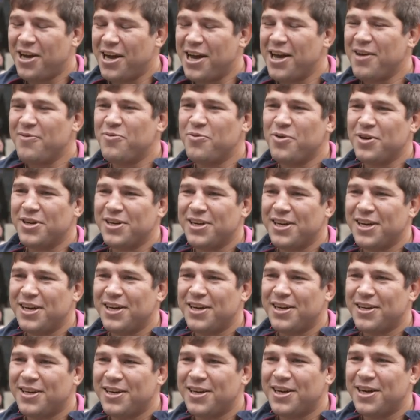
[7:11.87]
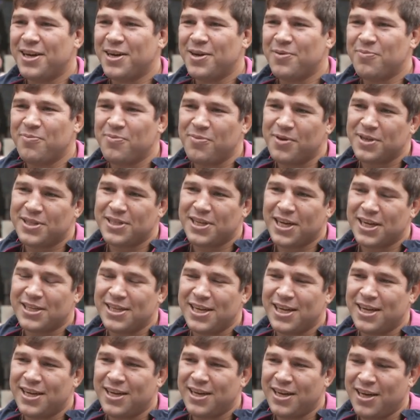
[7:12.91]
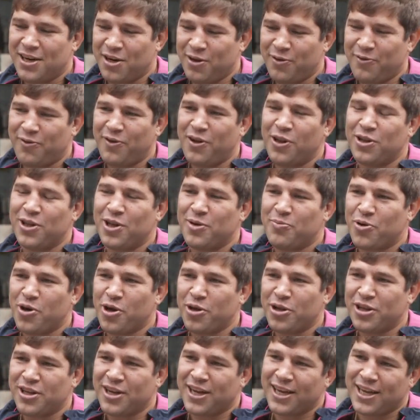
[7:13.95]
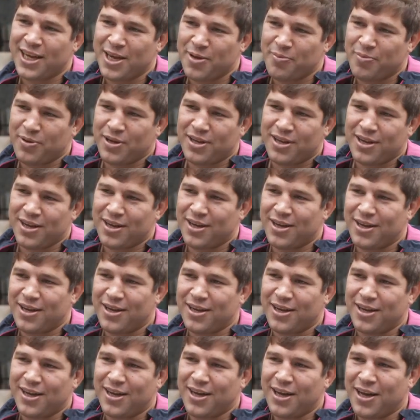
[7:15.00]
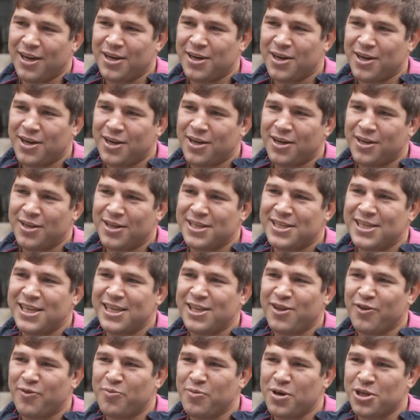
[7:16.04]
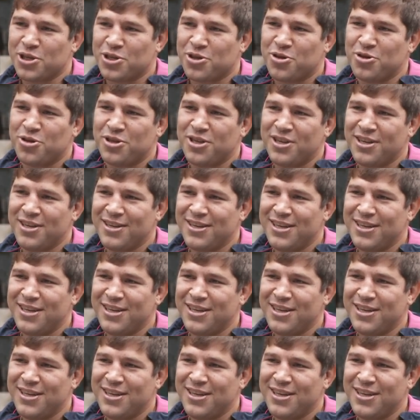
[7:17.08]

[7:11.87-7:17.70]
I have one. Have... Uh, um, it's actually a little fold-up rod, and I keep it uh, under the seat of my scooter.